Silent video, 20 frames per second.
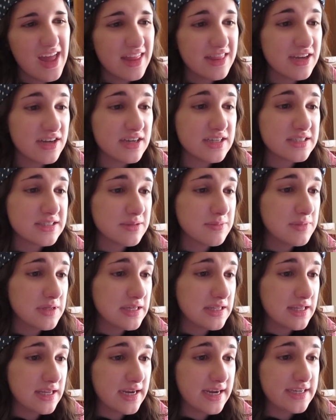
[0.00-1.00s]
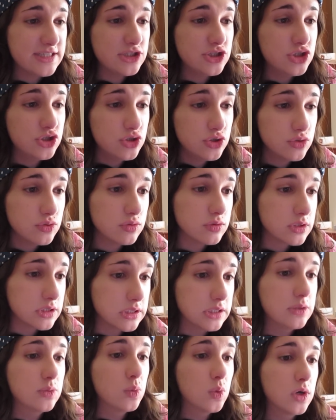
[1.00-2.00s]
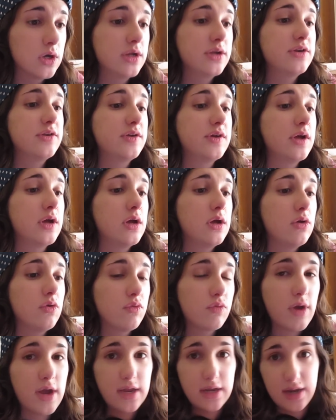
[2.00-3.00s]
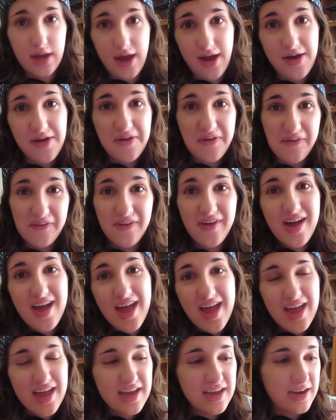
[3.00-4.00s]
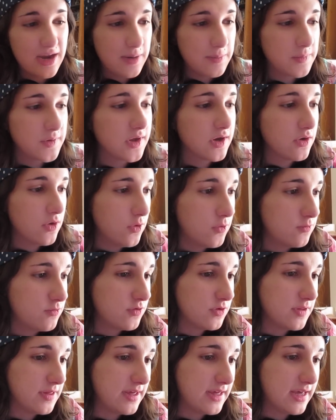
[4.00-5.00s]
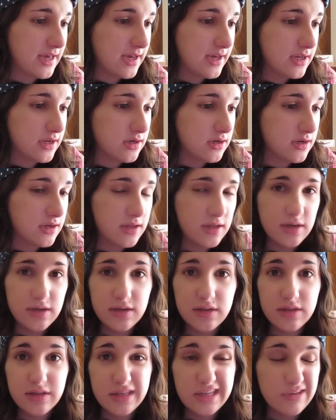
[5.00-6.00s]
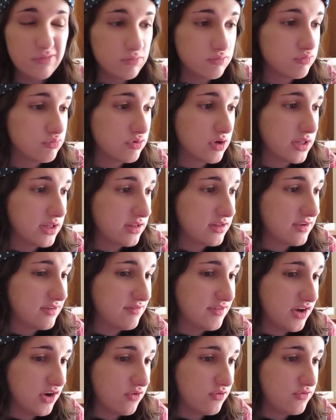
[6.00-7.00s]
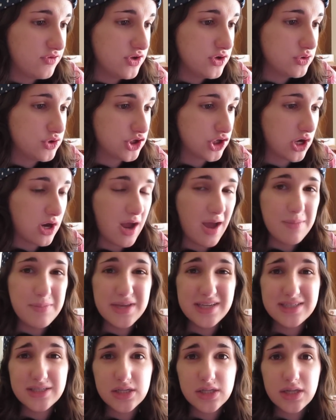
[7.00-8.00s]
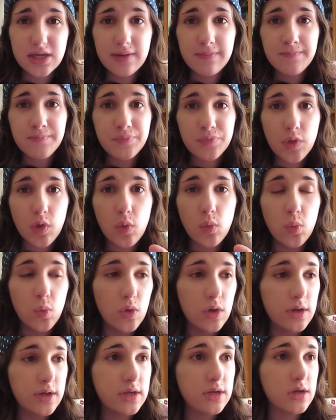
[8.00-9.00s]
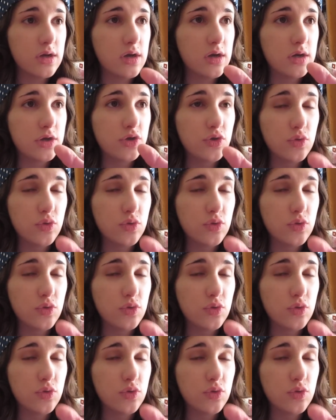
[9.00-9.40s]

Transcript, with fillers: There is something that I do really want right now, and I'm going to hopefully get in the relative near future. I basically want a